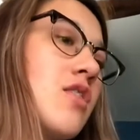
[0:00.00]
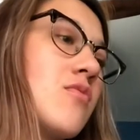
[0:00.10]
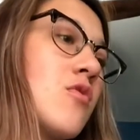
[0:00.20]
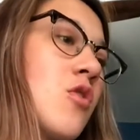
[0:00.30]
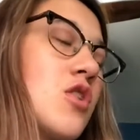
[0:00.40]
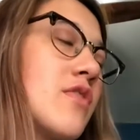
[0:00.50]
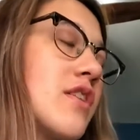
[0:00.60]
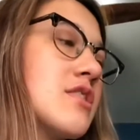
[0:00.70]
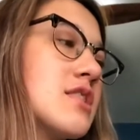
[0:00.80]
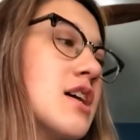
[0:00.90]

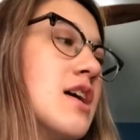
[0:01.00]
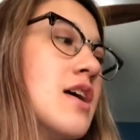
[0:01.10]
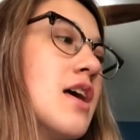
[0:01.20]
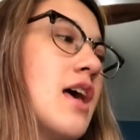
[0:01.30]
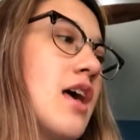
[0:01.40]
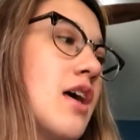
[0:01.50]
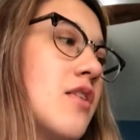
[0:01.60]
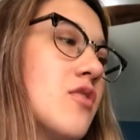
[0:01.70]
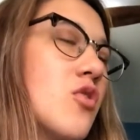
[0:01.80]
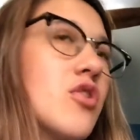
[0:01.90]
coronavirus,
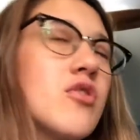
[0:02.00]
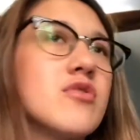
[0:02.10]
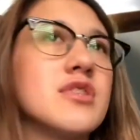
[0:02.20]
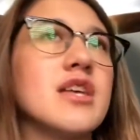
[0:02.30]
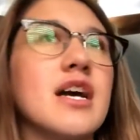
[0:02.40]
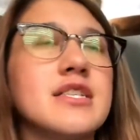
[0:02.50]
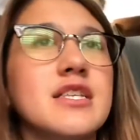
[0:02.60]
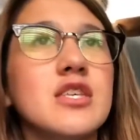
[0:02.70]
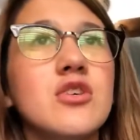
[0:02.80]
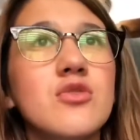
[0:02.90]
or you go into the
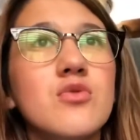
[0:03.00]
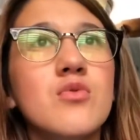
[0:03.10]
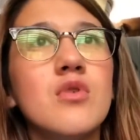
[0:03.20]
ICU.